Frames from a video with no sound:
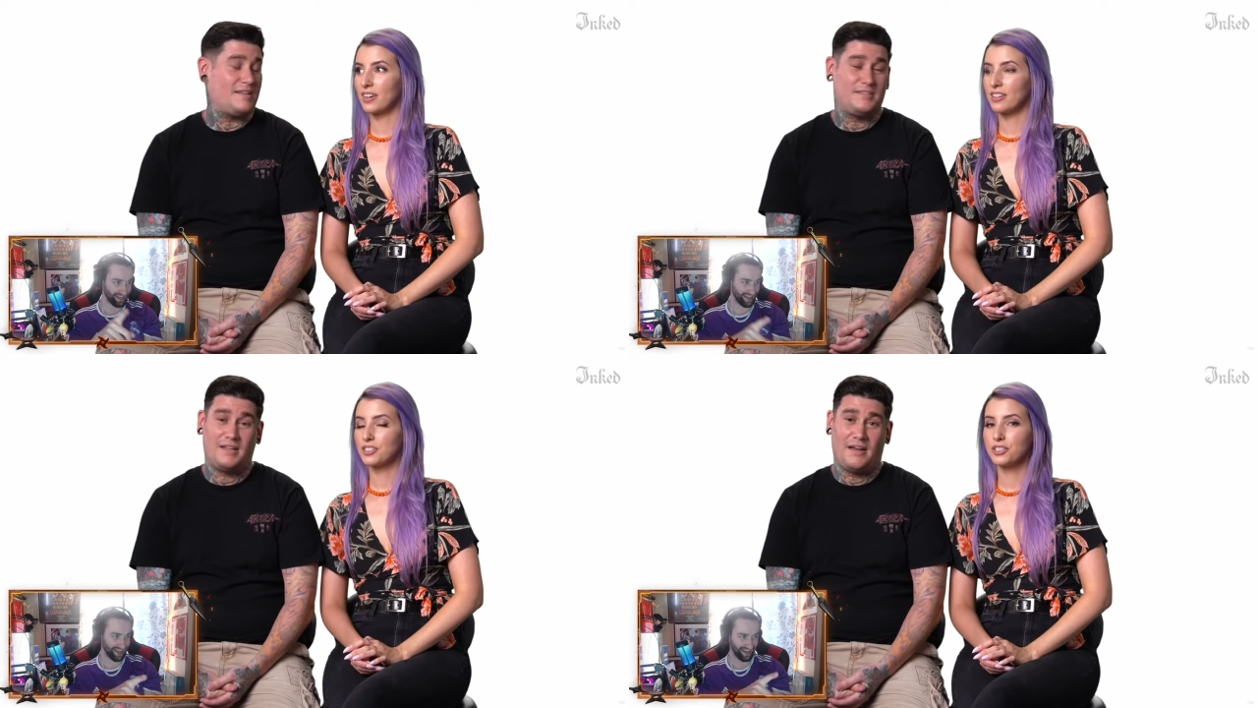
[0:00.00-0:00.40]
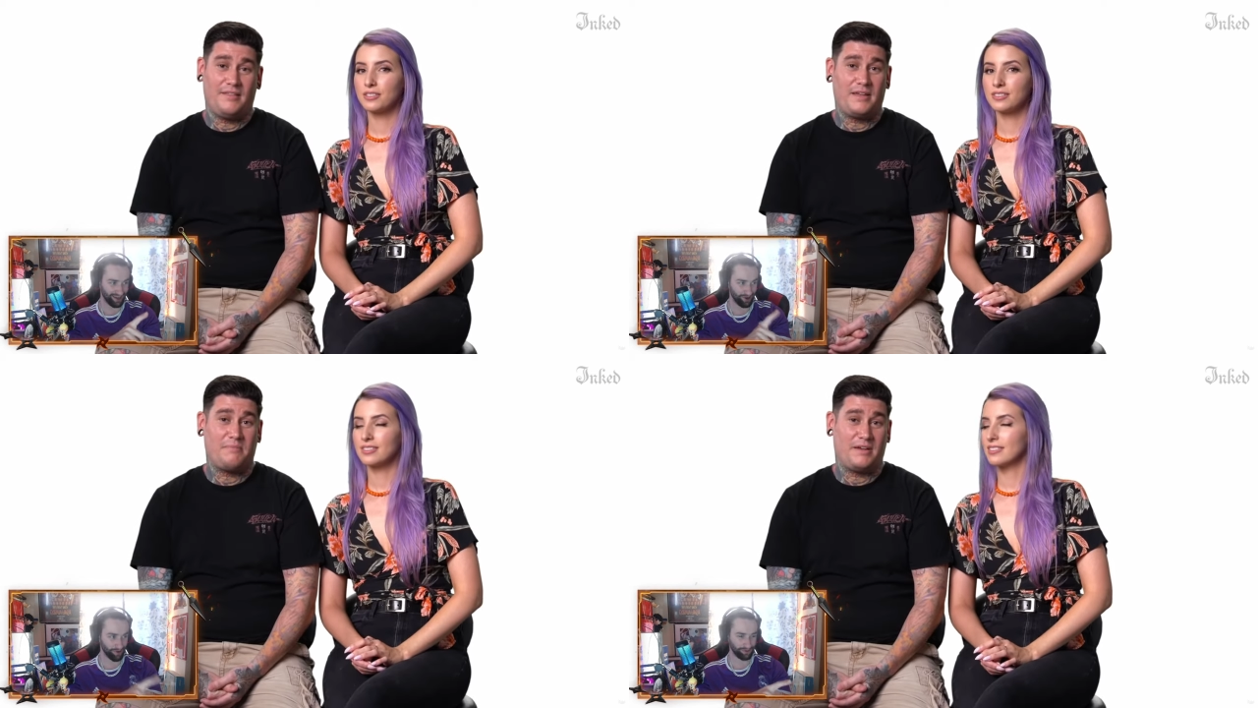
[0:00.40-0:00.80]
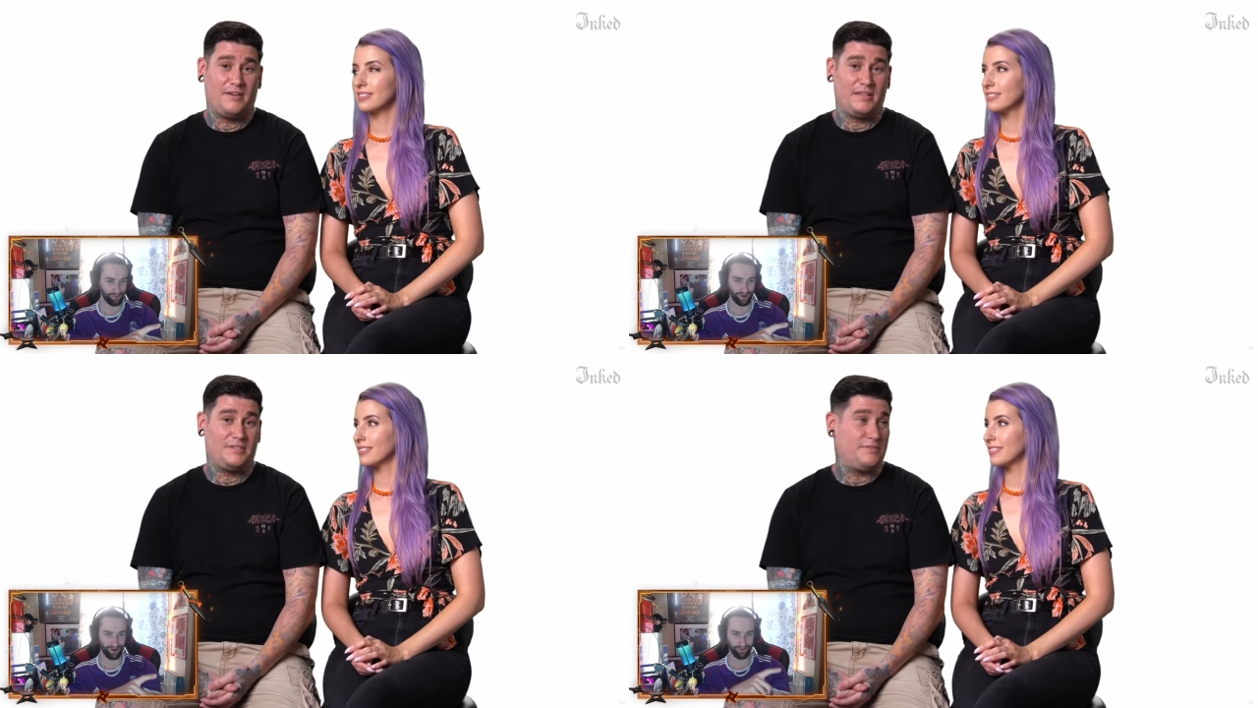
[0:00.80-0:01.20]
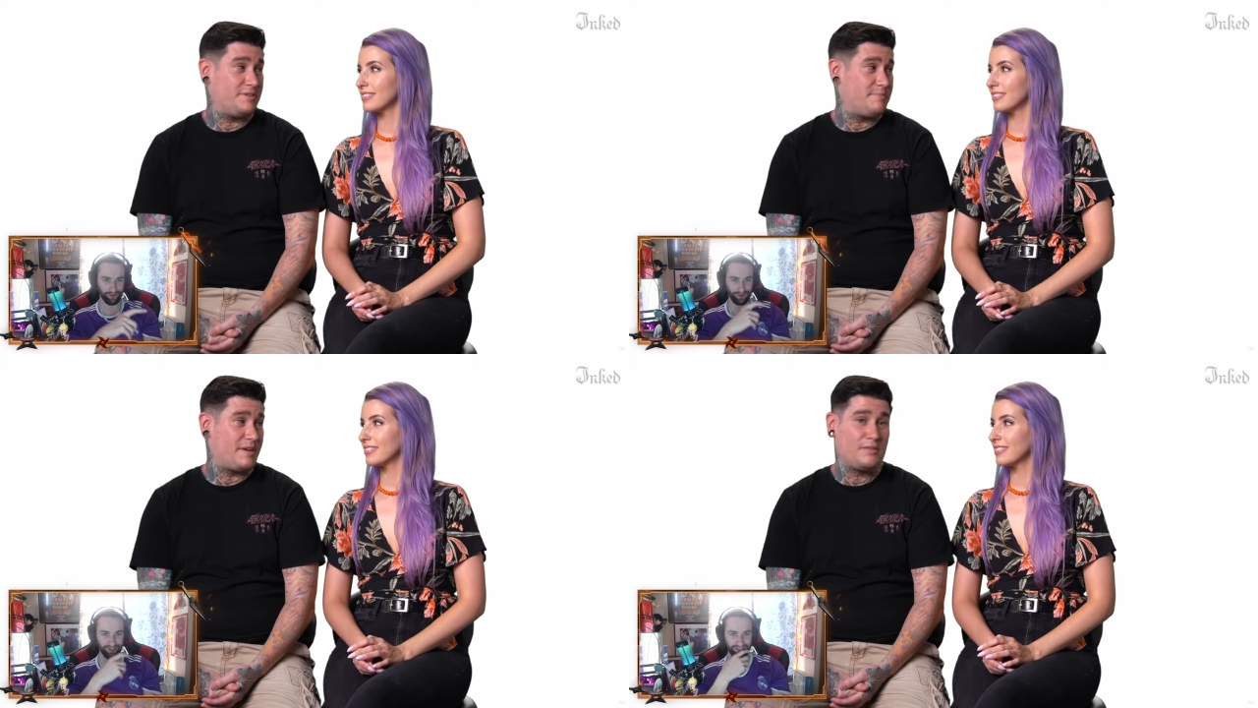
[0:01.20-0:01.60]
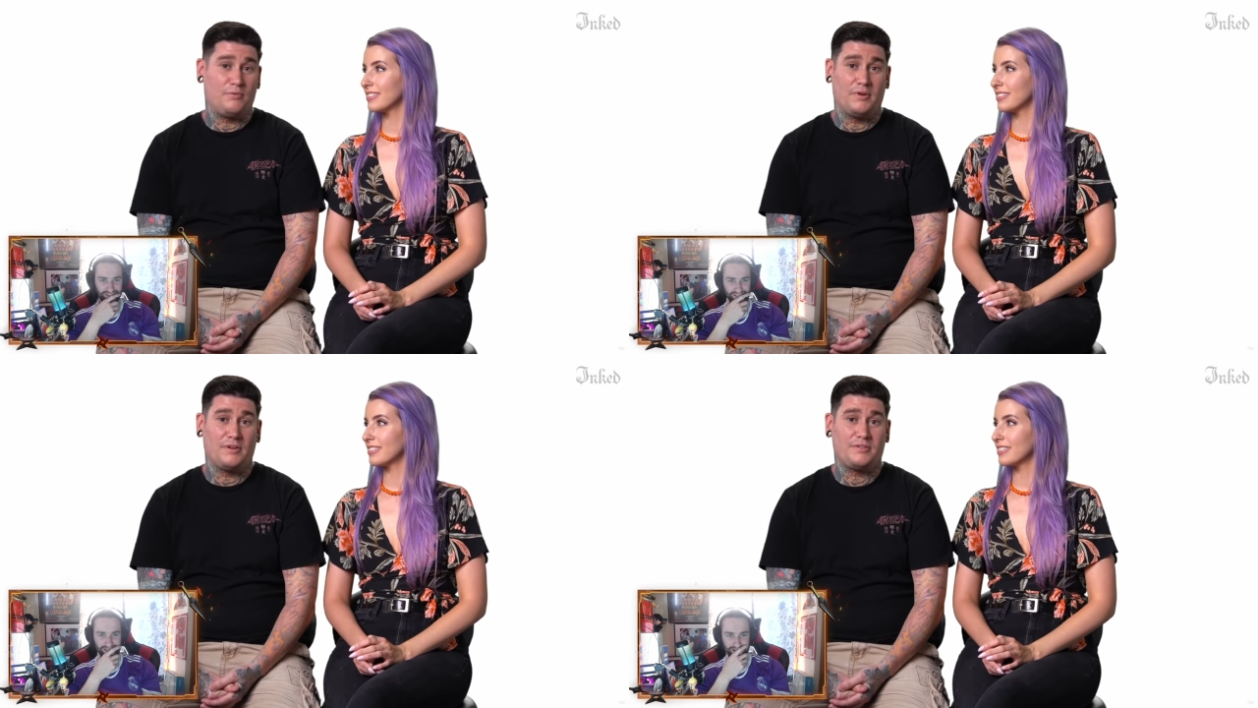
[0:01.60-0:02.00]
Speaker 1: I, I, I always like prepare for the worst. Expect the
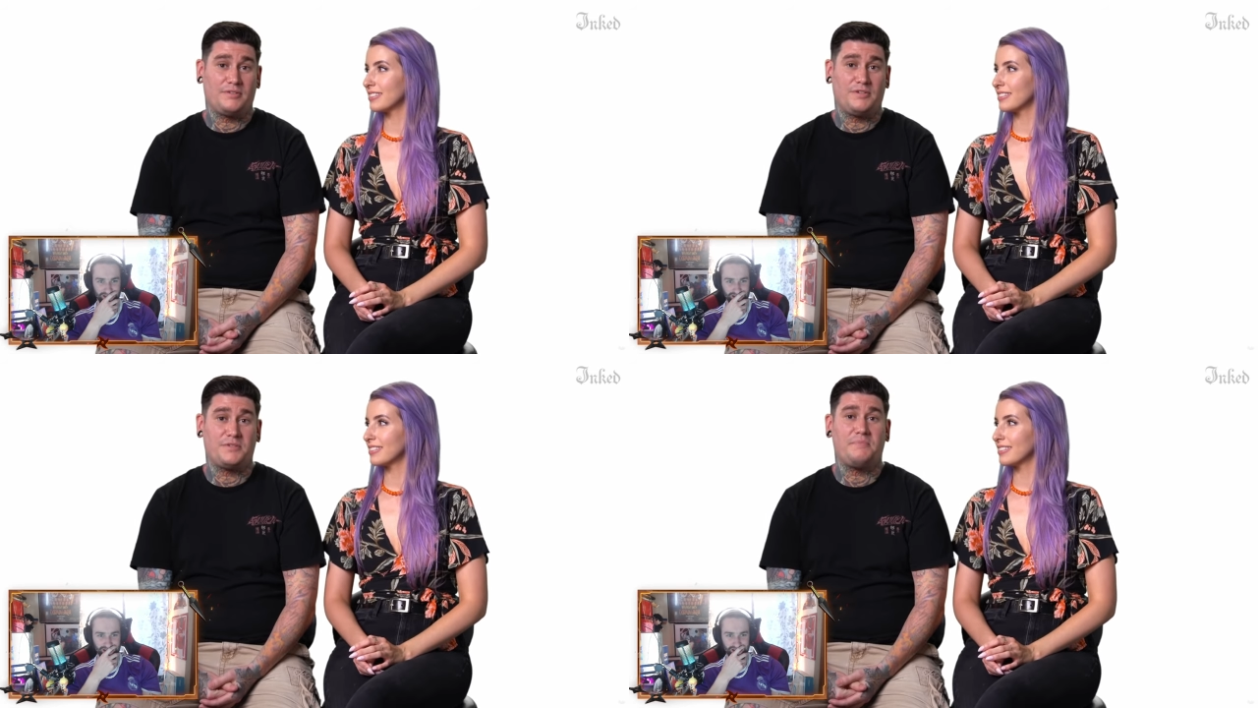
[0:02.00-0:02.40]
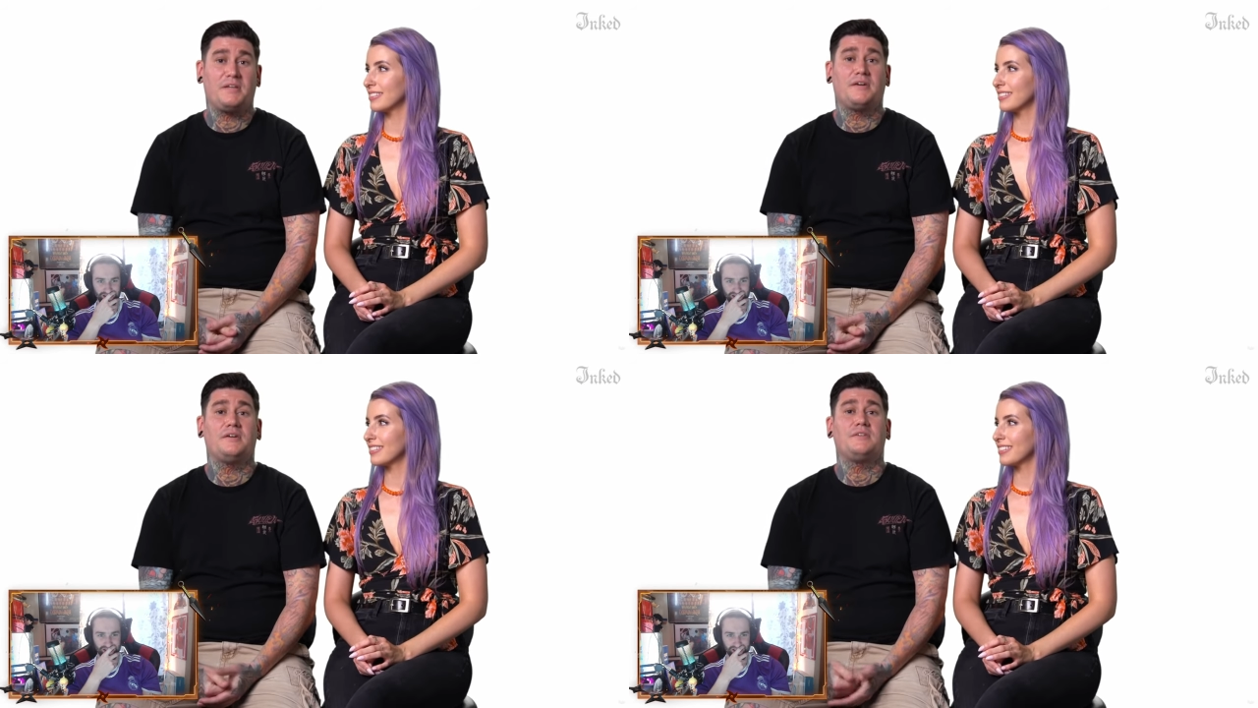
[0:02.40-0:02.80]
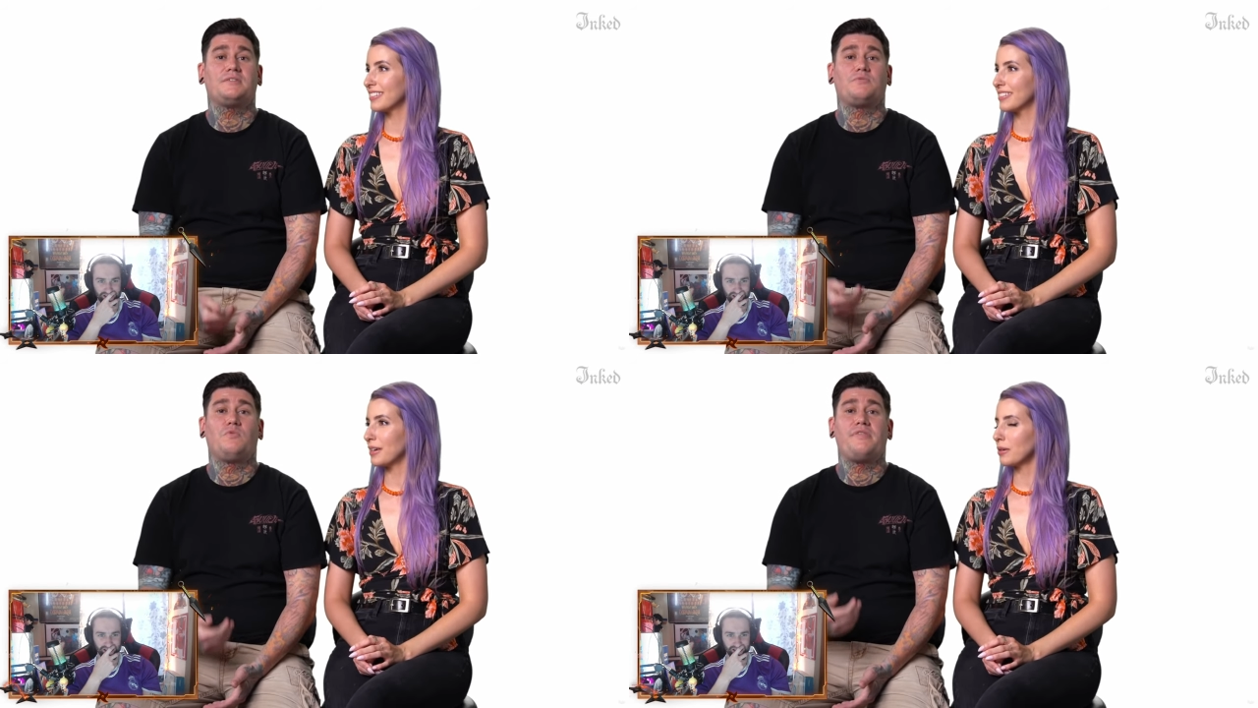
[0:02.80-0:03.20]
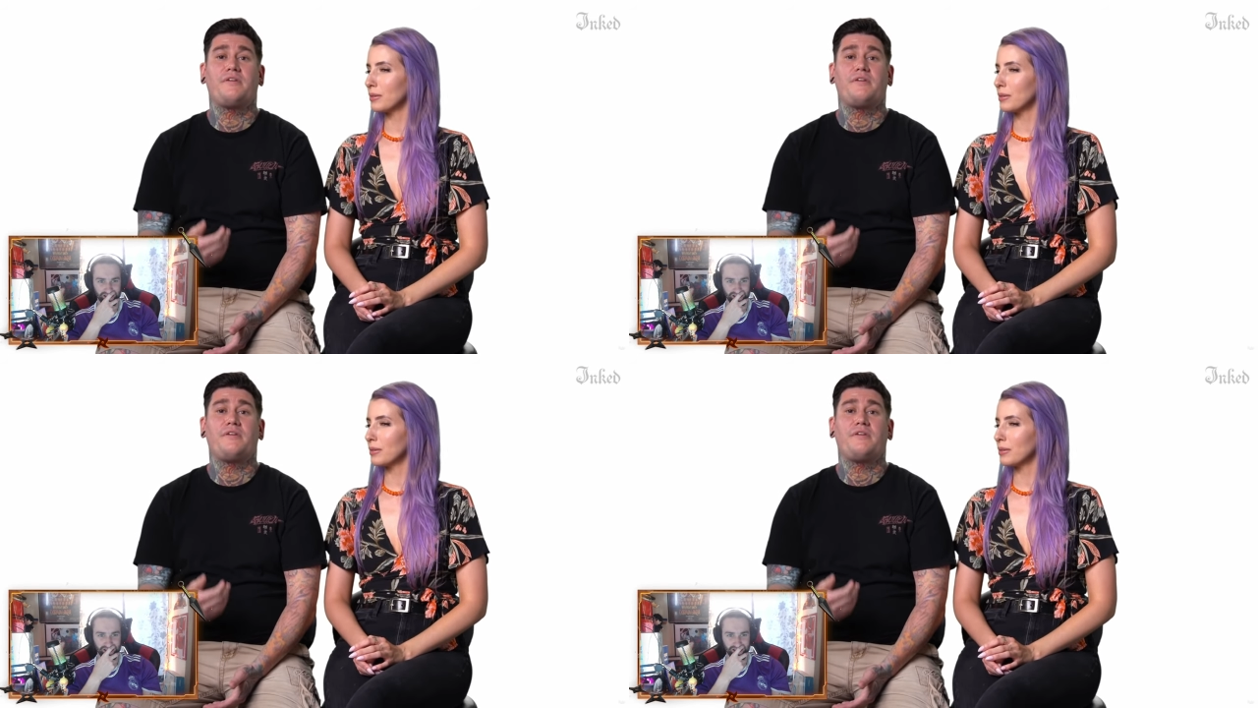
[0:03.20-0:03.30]
worst, just because when